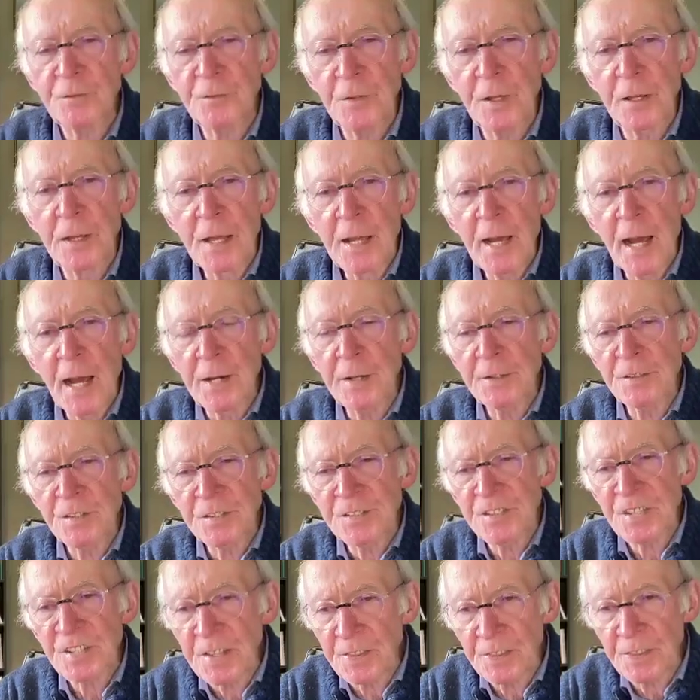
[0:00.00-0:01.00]
of the, and
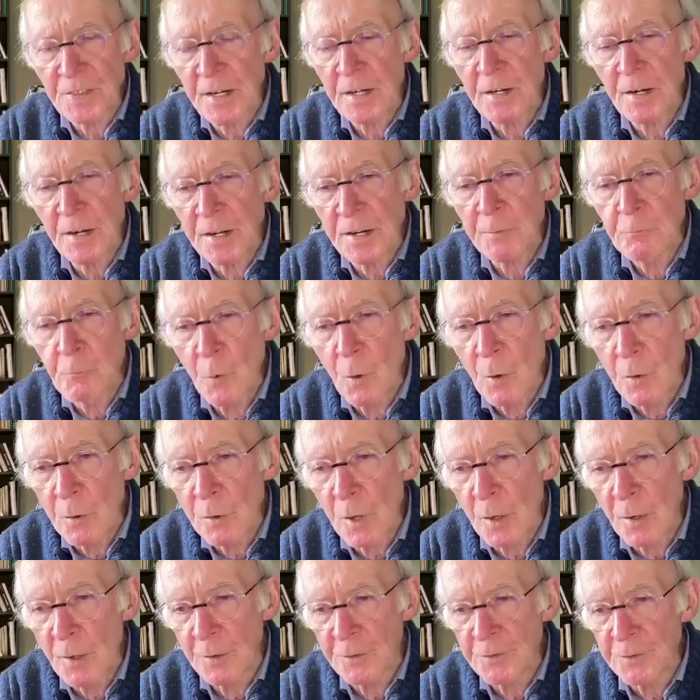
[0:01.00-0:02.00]
just sitting there like
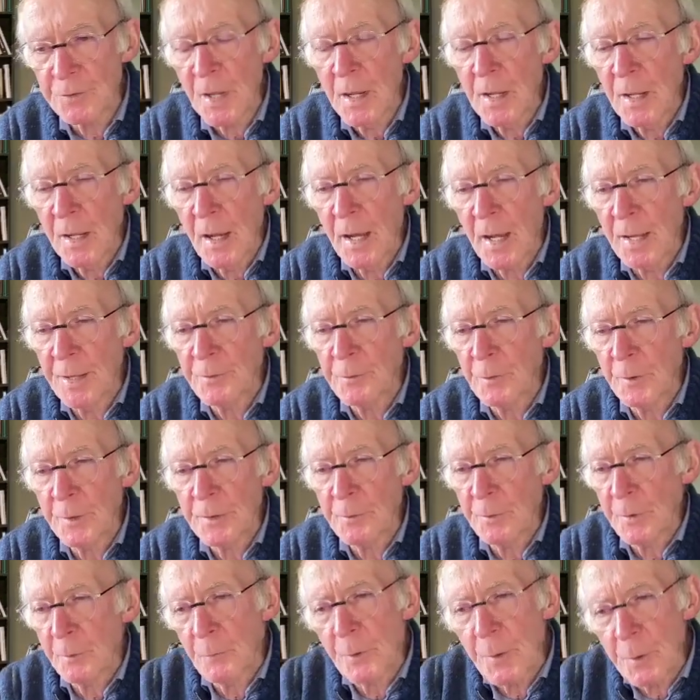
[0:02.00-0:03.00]
morons. And
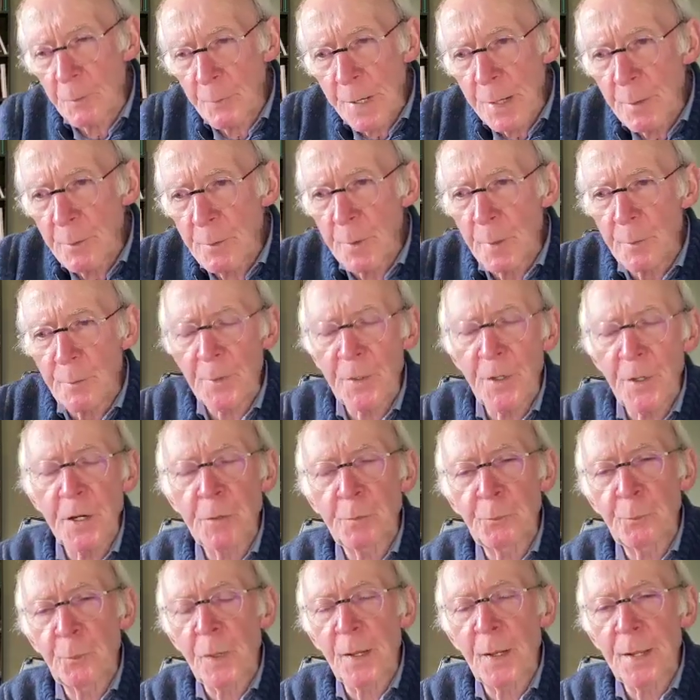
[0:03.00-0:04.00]
we would have been out
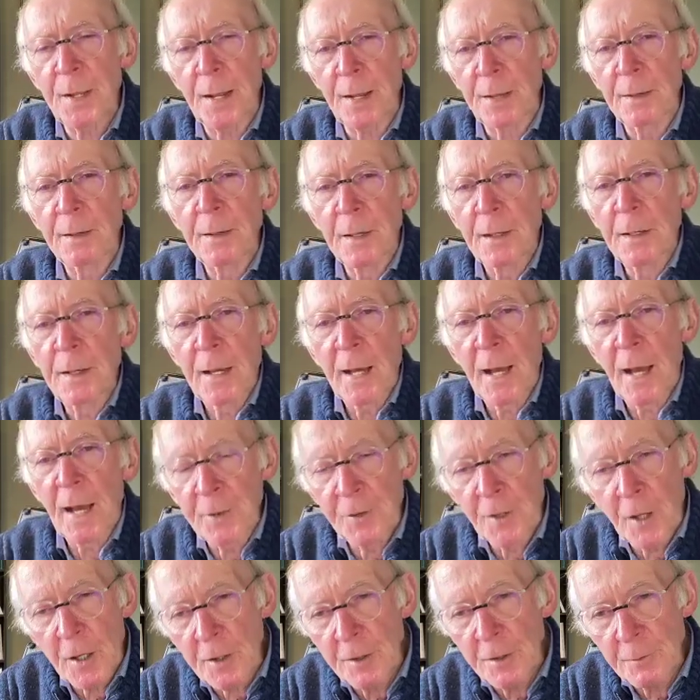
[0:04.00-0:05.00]
playing.
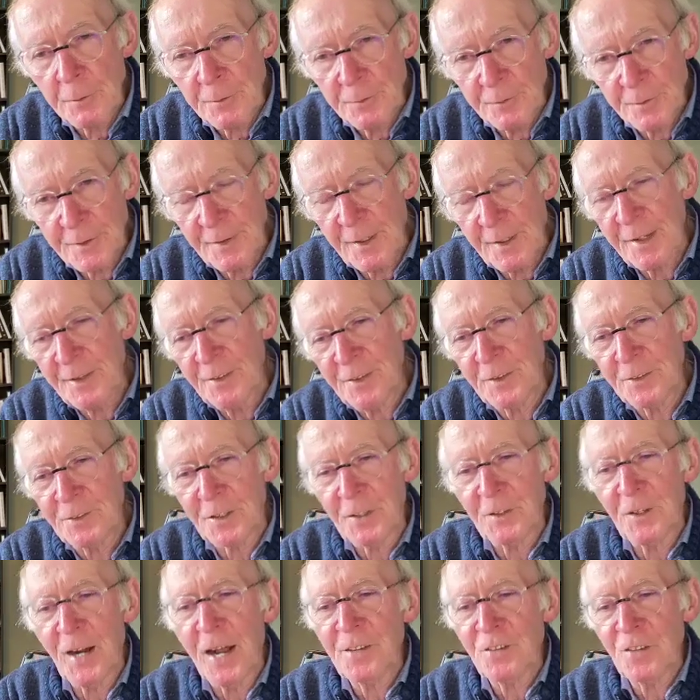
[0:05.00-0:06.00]
And now that
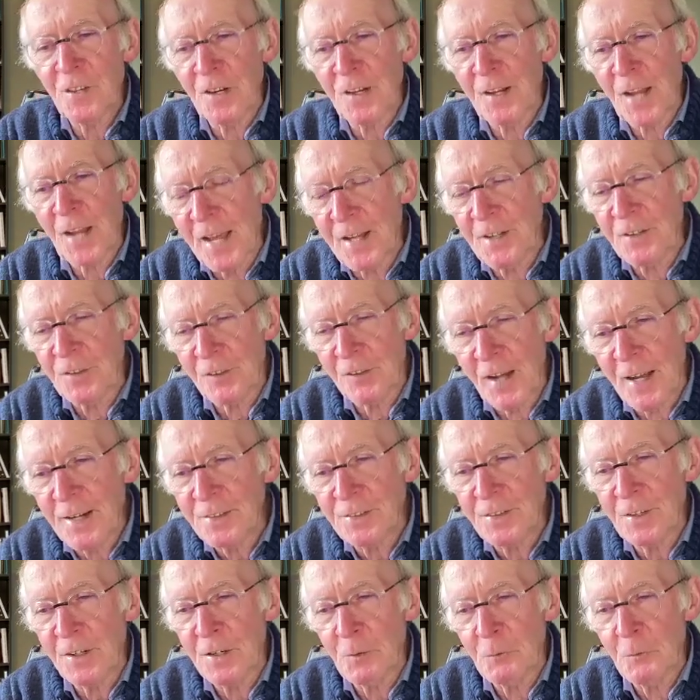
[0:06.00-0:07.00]
they're actually
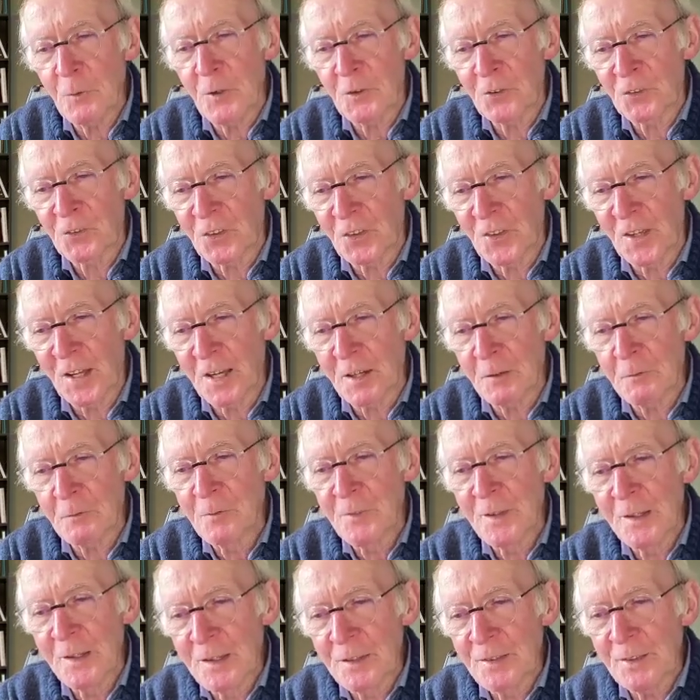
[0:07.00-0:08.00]
interacting with the
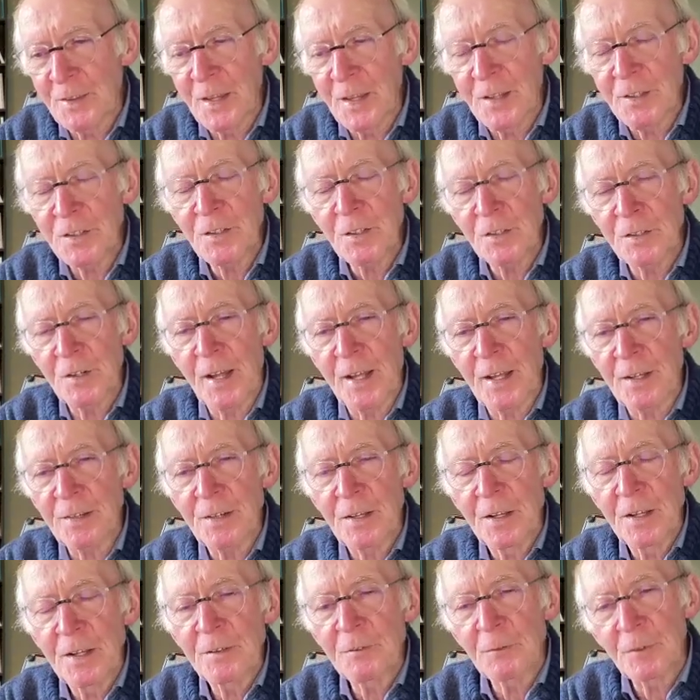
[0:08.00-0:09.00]

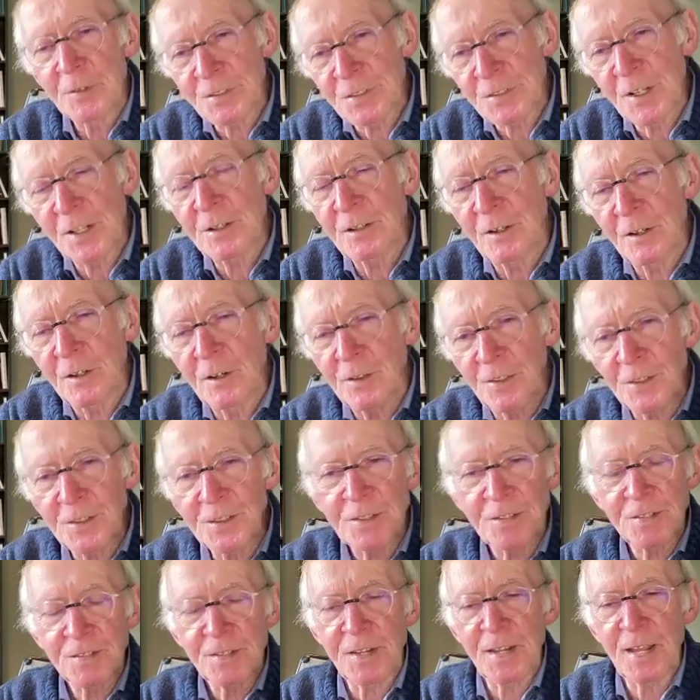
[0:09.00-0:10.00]
internet, we're saying, oh,
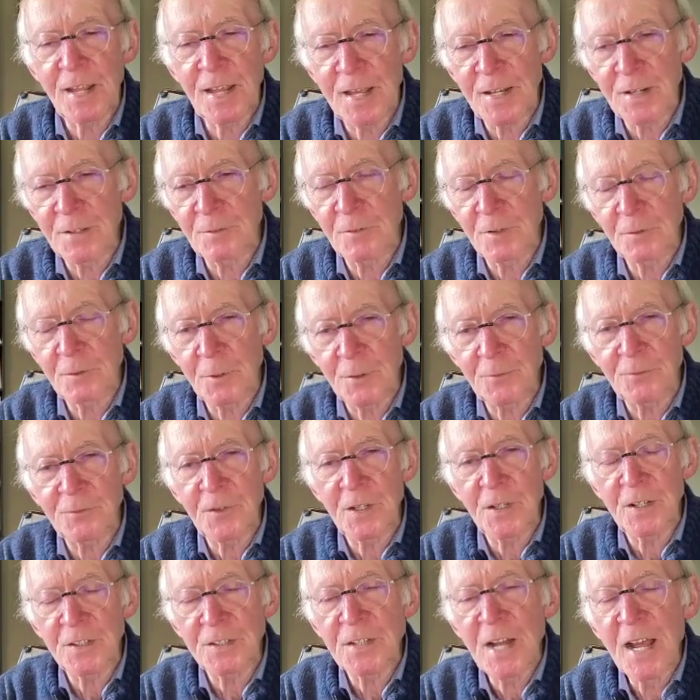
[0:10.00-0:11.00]
this is the end, that we're
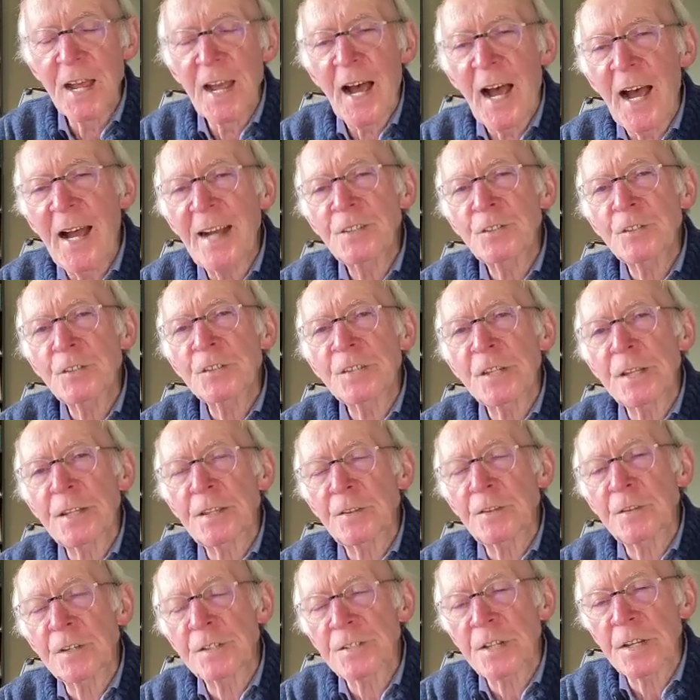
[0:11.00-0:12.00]
finished. I just
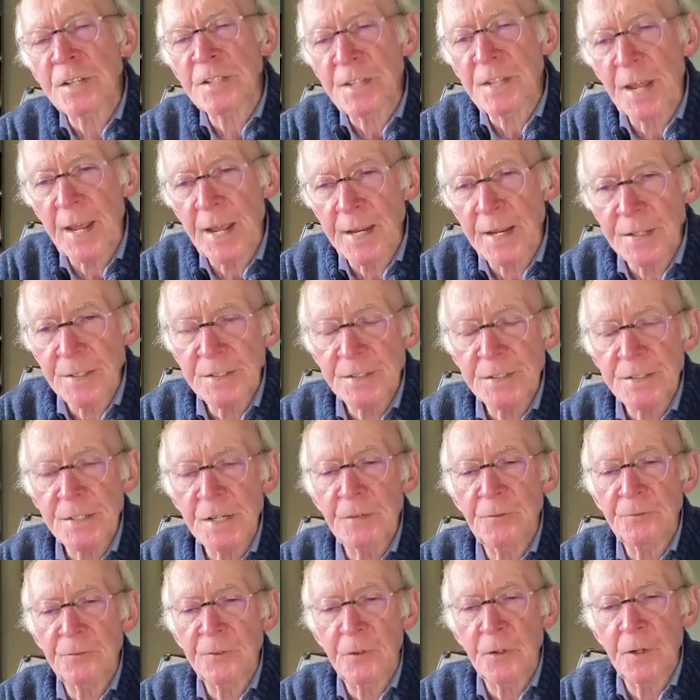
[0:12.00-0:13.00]
think there is a
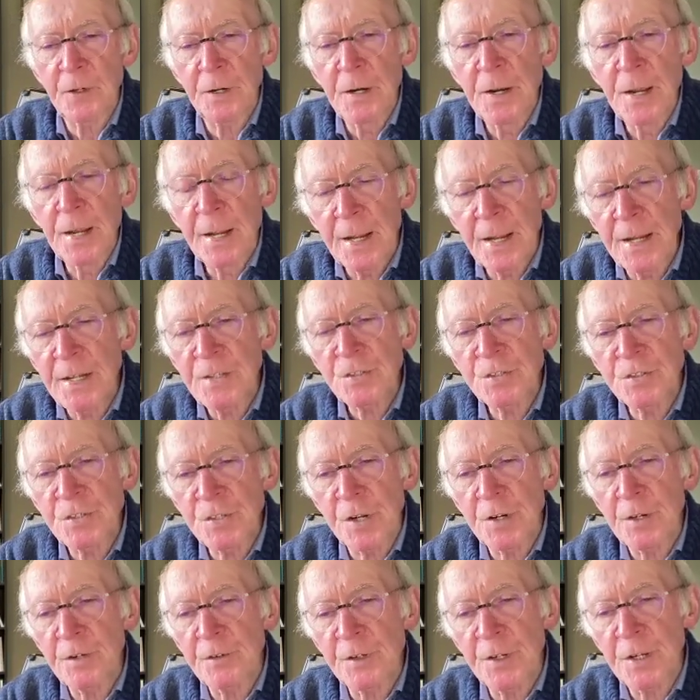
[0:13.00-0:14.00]
tendency for each
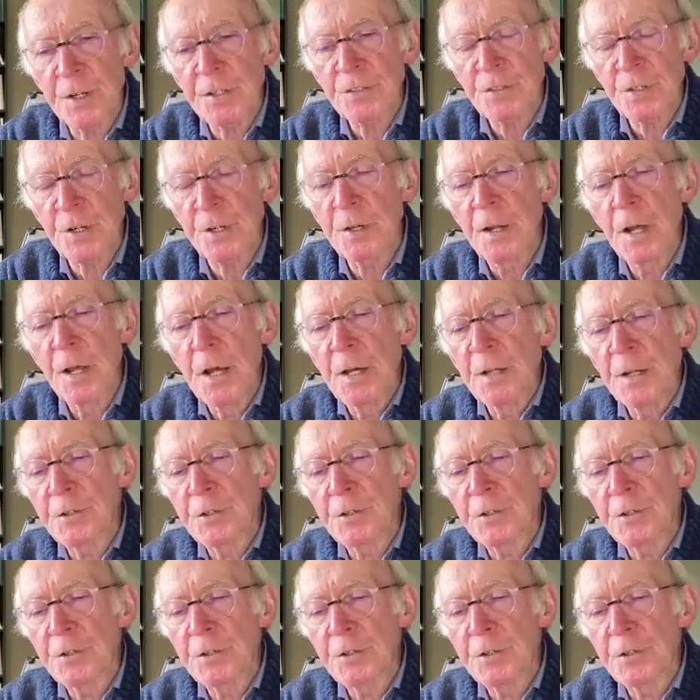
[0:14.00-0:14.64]
generation